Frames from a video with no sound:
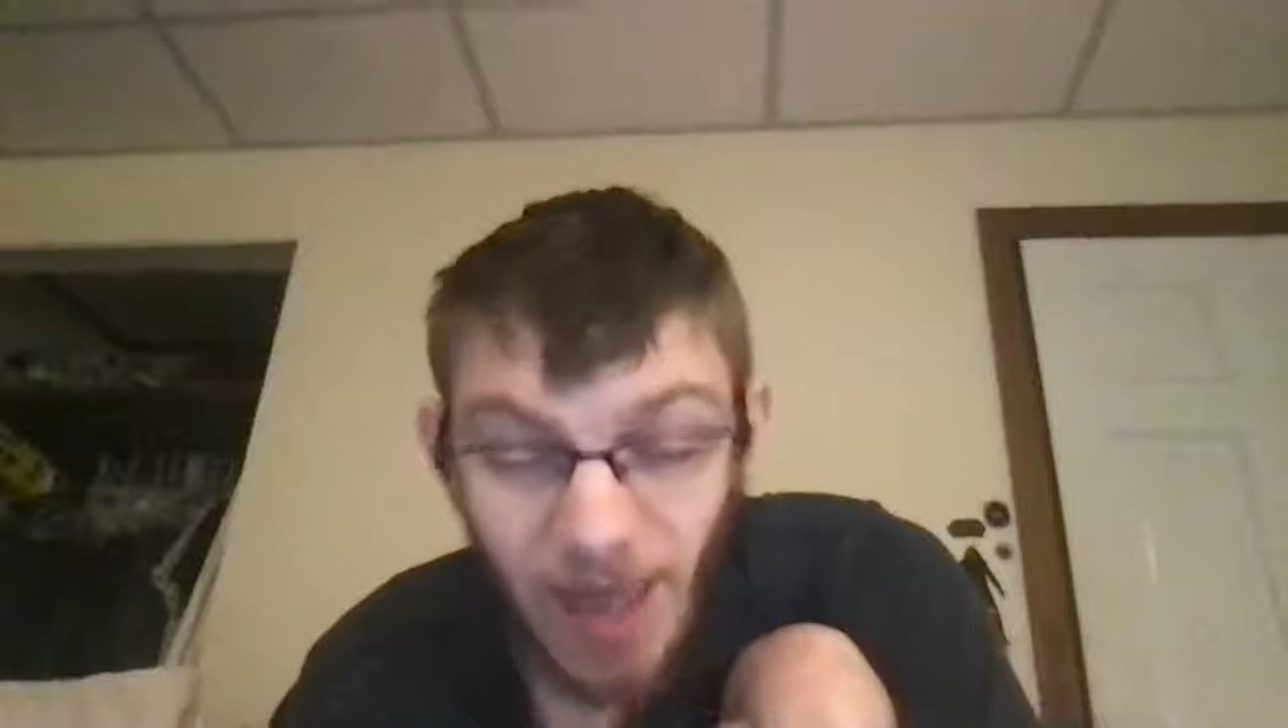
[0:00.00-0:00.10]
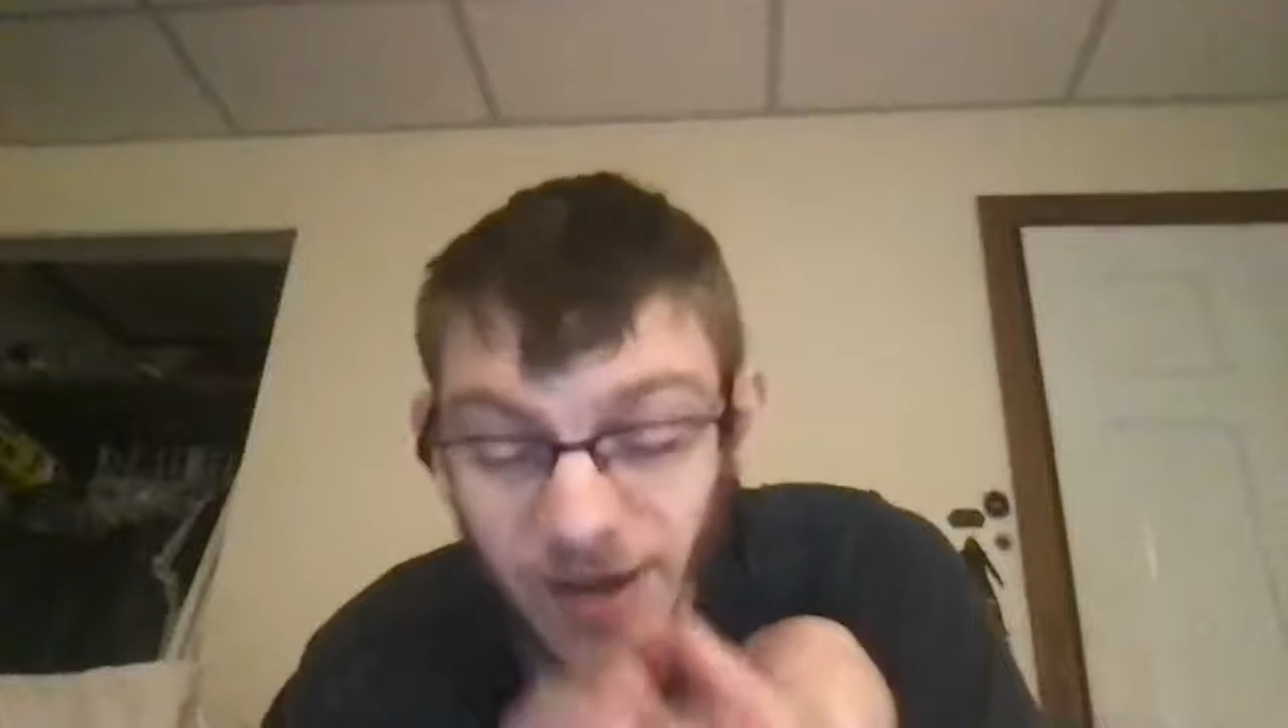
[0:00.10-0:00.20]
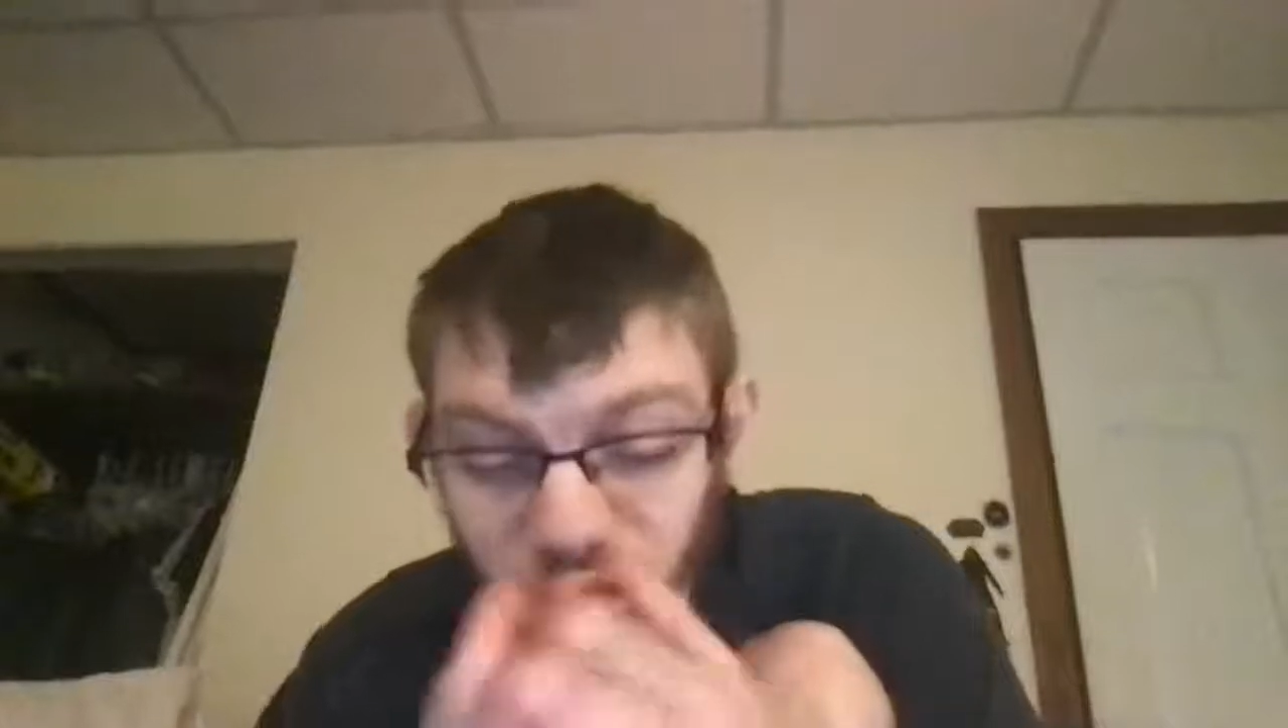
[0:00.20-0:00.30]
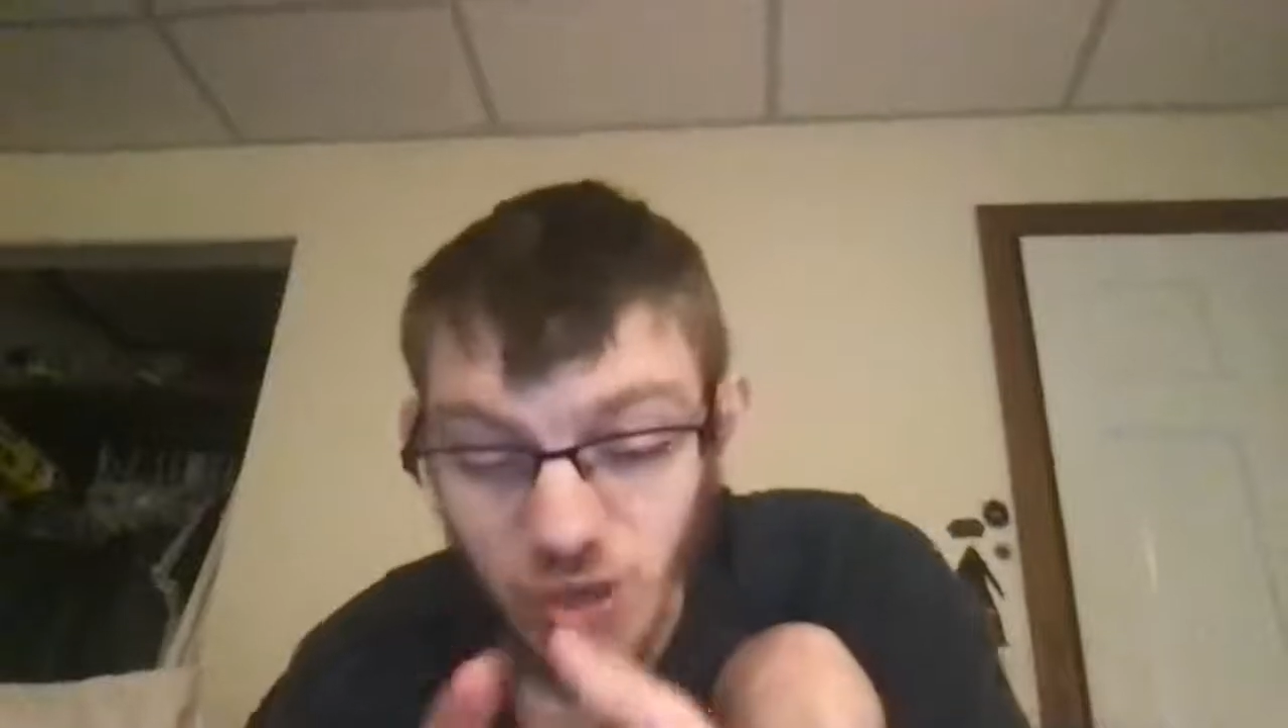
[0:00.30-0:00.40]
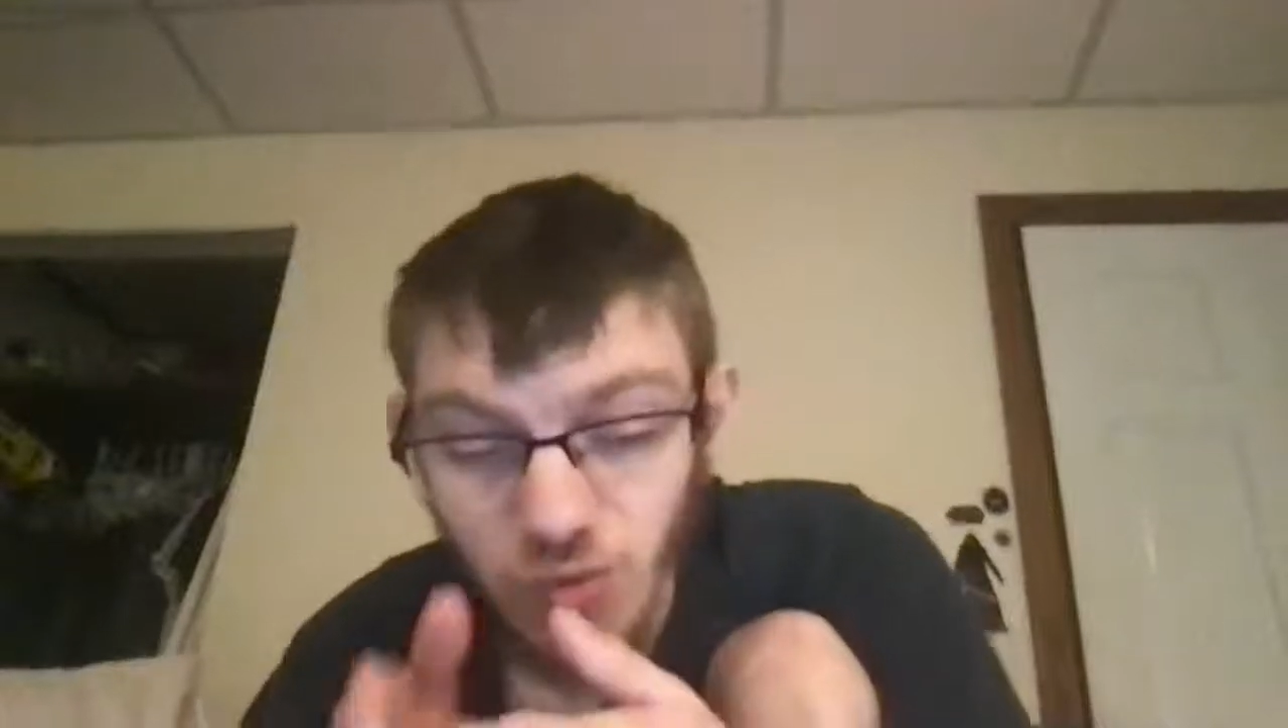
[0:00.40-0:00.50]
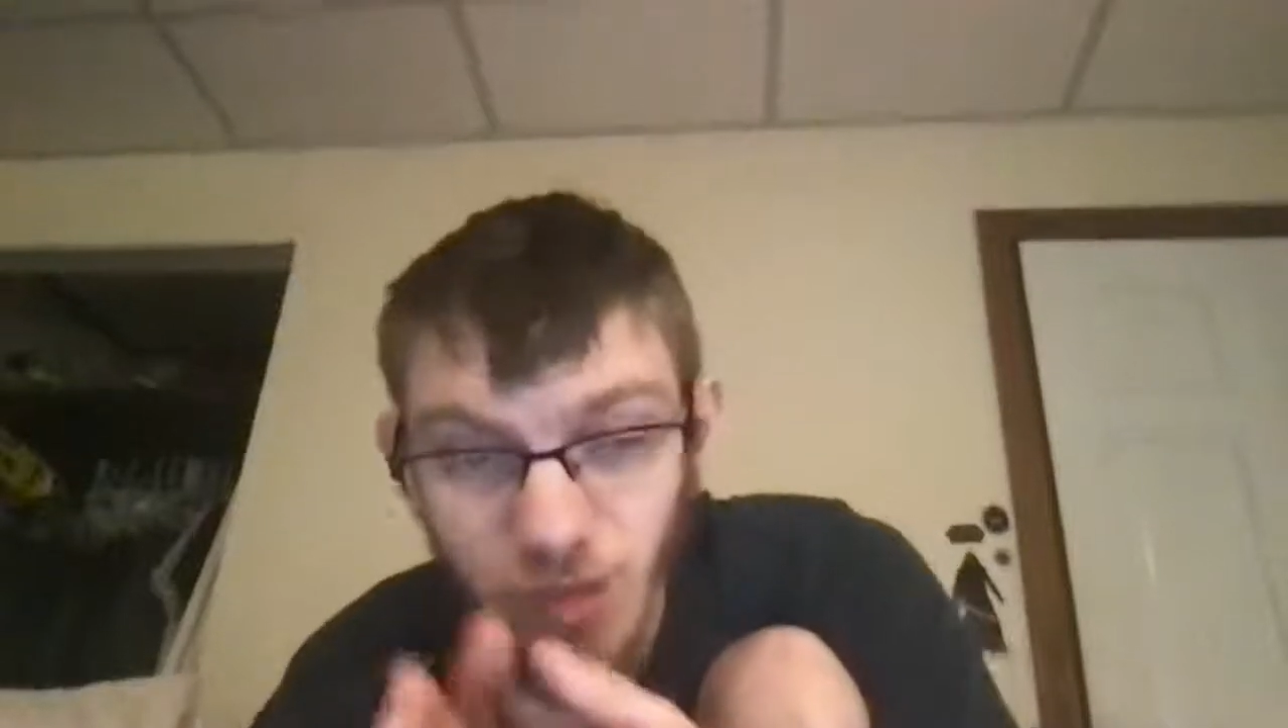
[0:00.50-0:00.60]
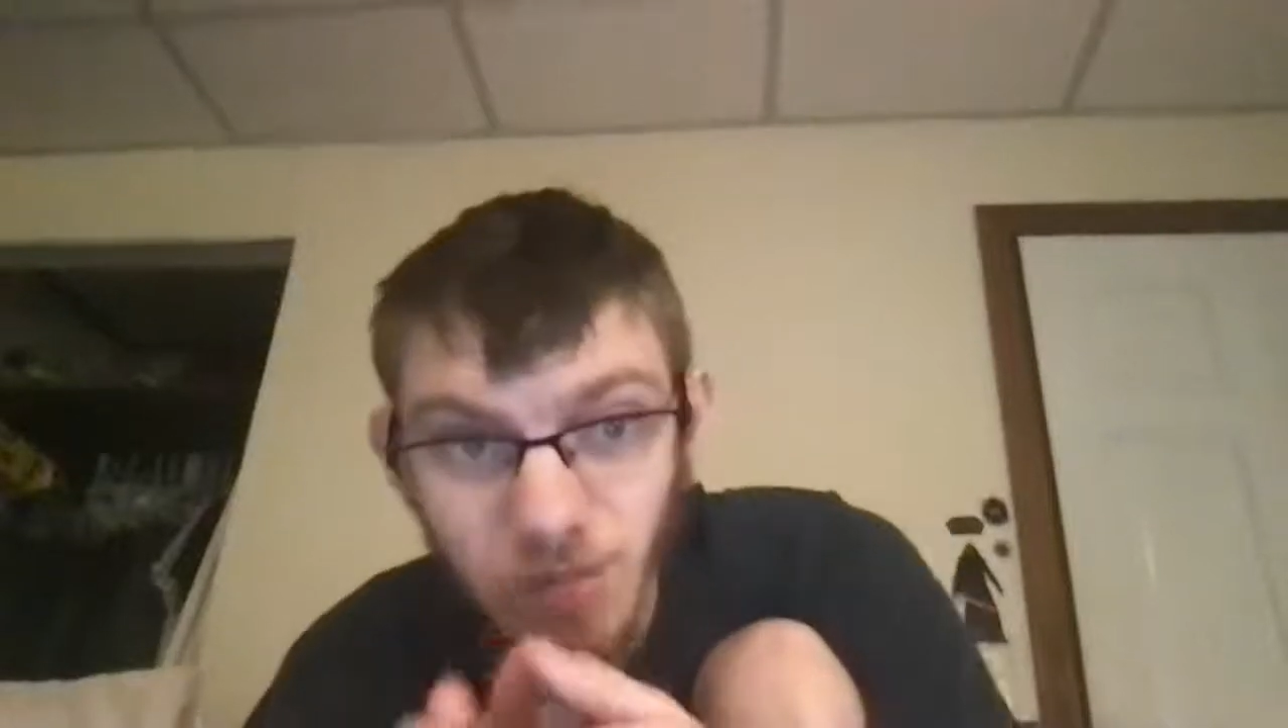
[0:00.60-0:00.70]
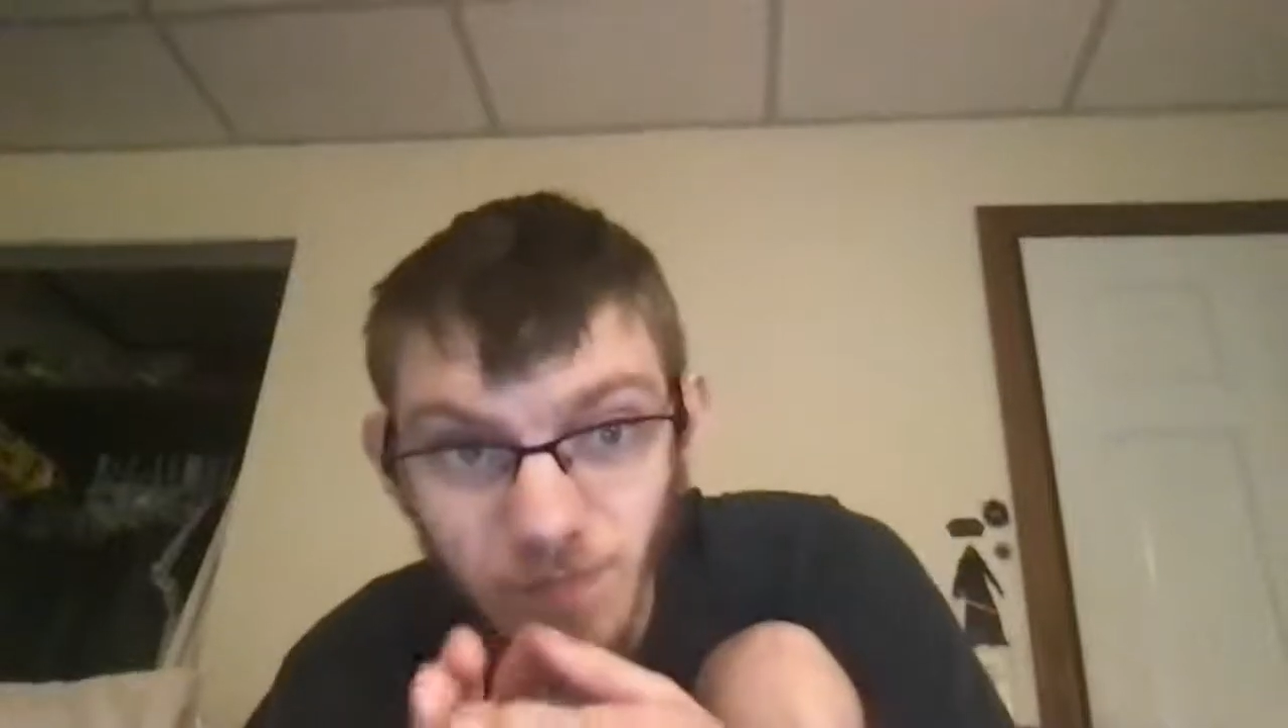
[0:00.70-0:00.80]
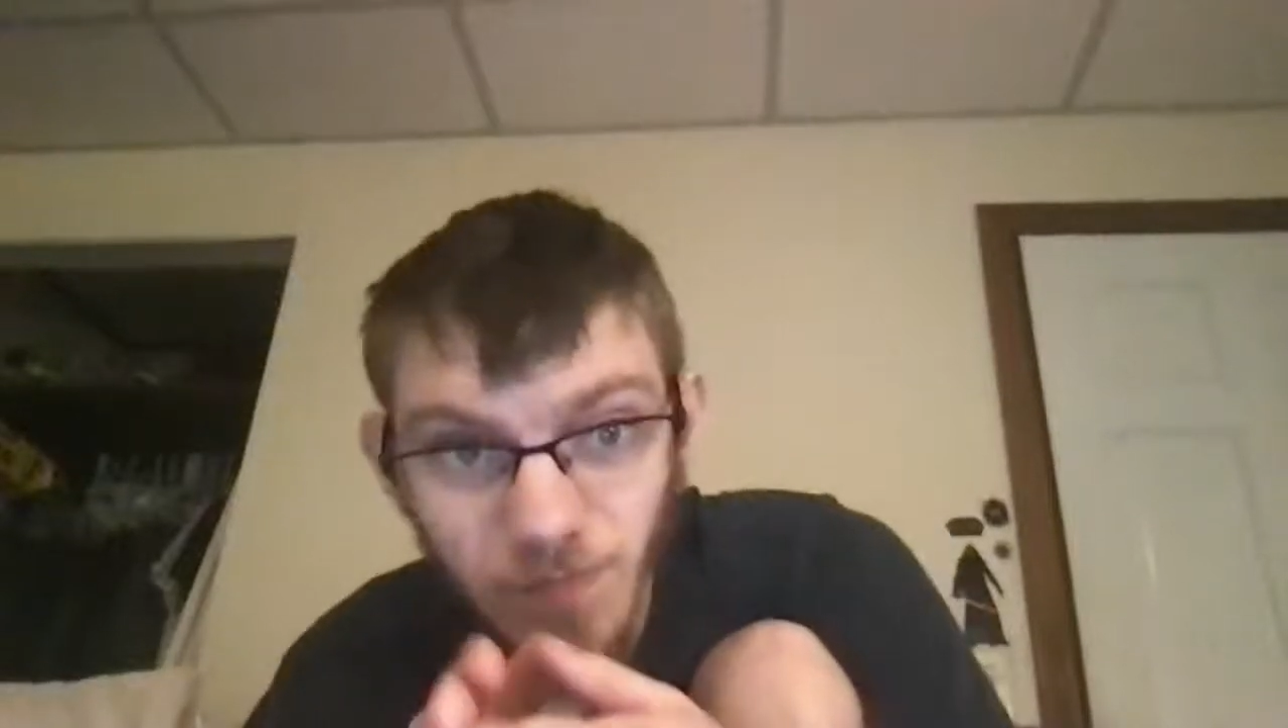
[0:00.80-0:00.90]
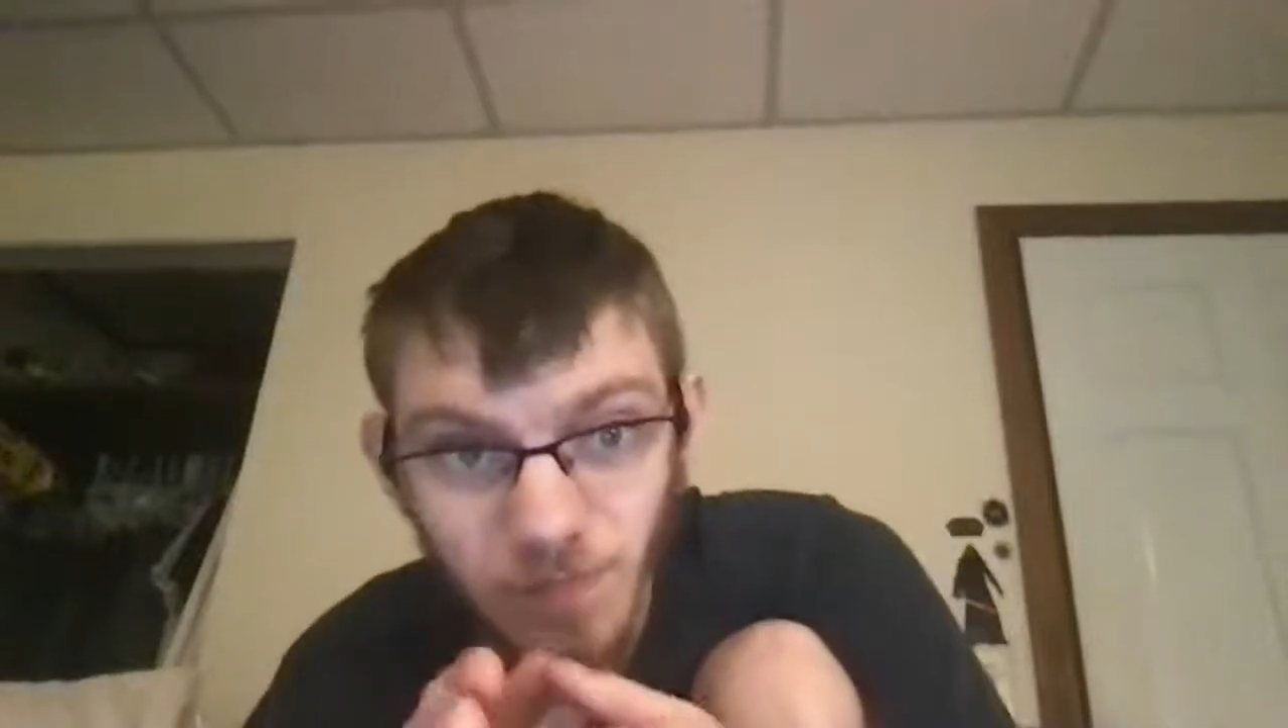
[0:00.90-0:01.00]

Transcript: can do,